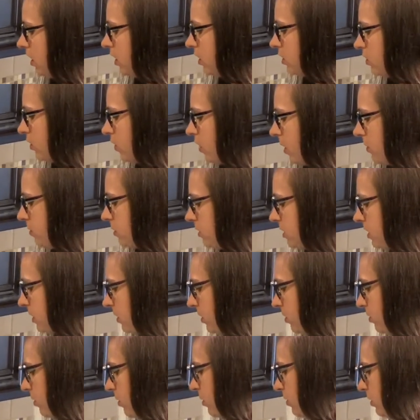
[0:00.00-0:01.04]
So I'm just gonna
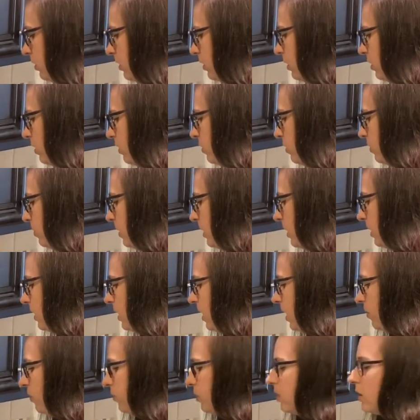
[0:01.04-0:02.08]
throw a little bit.
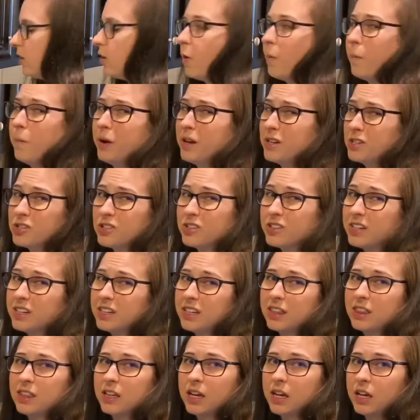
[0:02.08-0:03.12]
I really don't measure
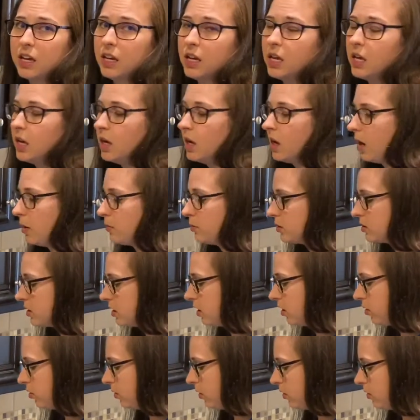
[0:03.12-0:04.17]
anything. I'm just
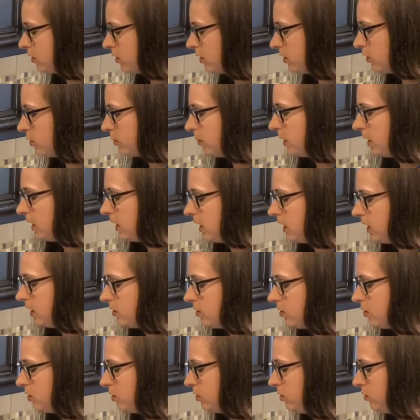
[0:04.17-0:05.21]
gonna throw a little bit in
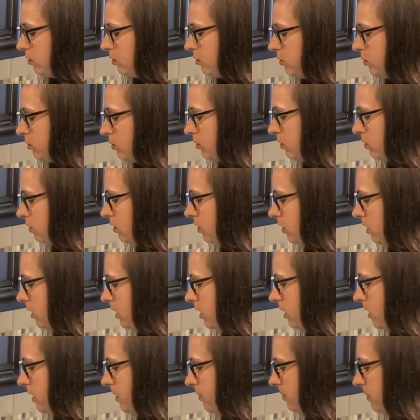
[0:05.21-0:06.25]
to
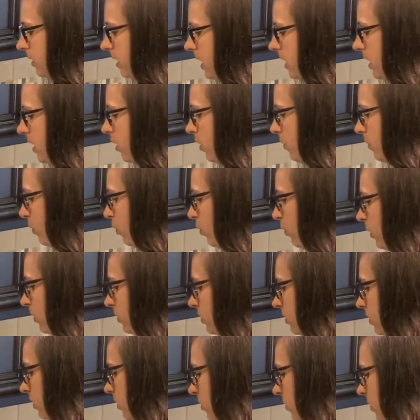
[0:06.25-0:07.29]
kind of help it wilt
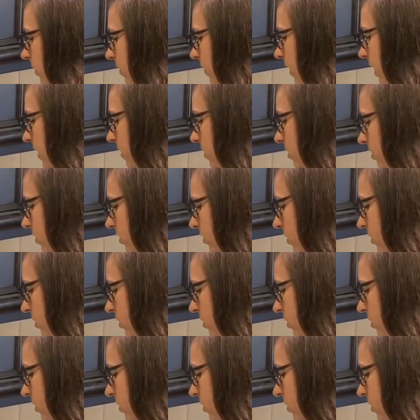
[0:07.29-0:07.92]
a little bit faster.